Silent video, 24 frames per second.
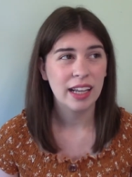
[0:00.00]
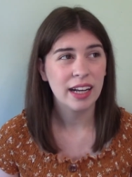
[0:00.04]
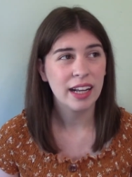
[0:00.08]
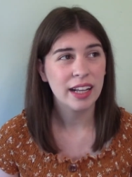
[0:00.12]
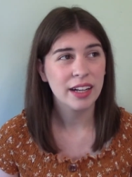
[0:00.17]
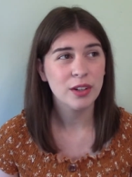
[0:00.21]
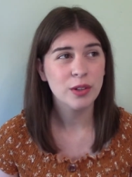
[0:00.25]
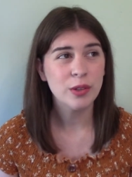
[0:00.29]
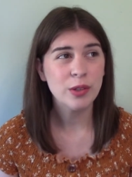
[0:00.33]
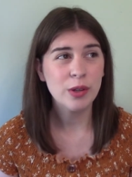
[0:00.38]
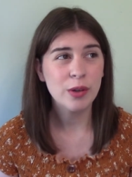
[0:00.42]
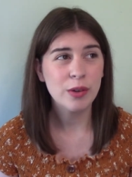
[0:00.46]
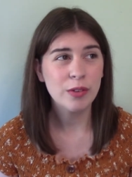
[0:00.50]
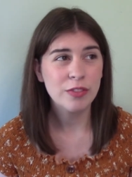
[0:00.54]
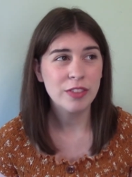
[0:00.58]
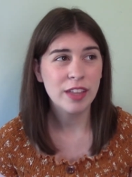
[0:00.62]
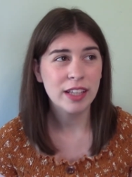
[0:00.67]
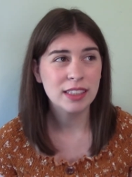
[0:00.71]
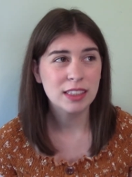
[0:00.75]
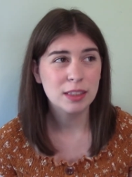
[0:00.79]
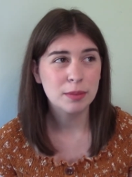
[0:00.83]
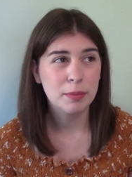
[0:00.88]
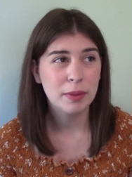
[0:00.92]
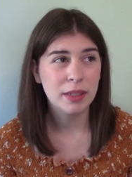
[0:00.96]
And I don't know if
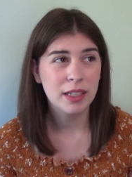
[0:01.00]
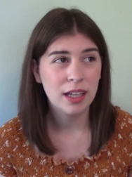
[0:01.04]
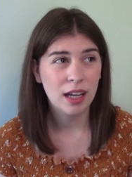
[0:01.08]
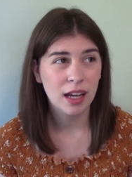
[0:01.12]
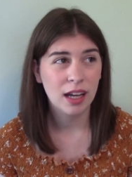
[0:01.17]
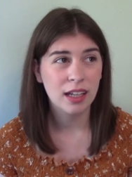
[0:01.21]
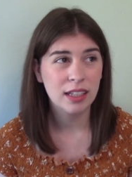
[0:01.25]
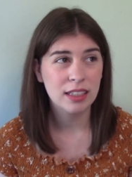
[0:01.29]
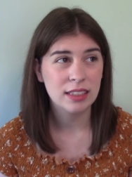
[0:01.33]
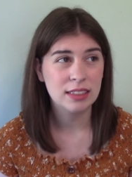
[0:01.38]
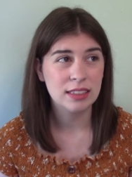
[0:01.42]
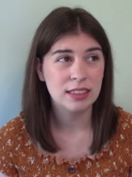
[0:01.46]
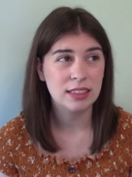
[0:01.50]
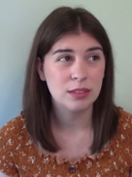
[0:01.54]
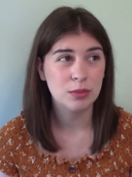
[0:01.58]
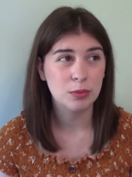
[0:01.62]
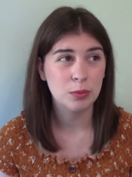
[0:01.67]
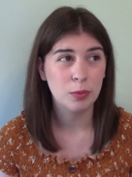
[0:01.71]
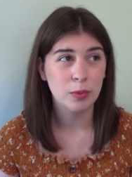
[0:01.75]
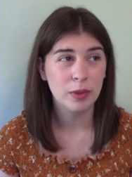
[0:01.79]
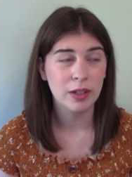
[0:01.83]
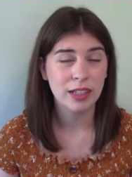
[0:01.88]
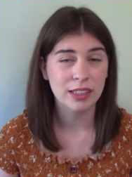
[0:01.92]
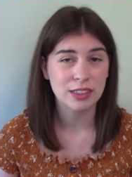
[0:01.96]
that's because
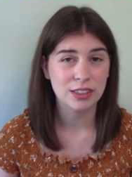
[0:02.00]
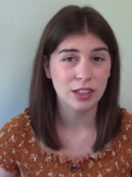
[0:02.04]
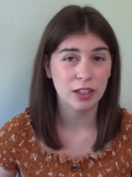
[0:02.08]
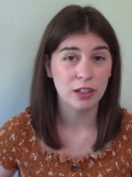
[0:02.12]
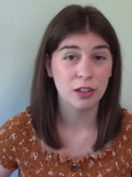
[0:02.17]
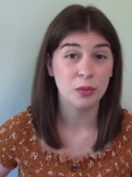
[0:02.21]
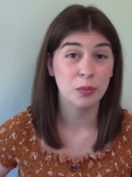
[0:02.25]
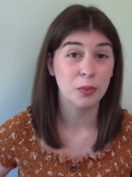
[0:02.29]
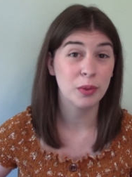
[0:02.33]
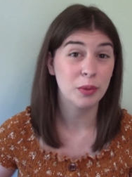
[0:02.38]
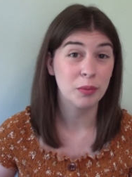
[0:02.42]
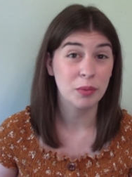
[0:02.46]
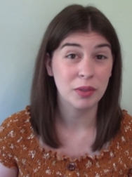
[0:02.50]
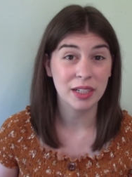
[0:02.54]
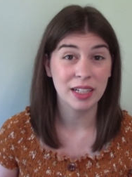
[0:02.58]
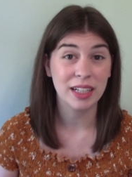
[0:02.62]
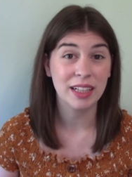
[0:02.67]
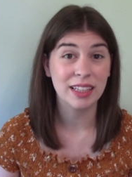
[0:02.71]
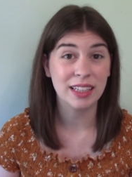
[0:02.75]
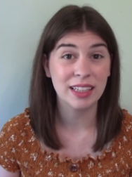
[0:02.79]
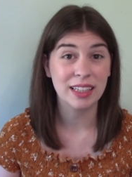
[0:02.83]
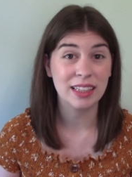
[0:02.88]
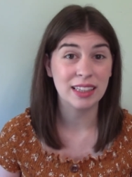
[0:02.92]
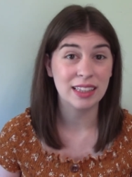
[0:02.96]
when I started
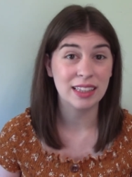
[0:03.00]
rereading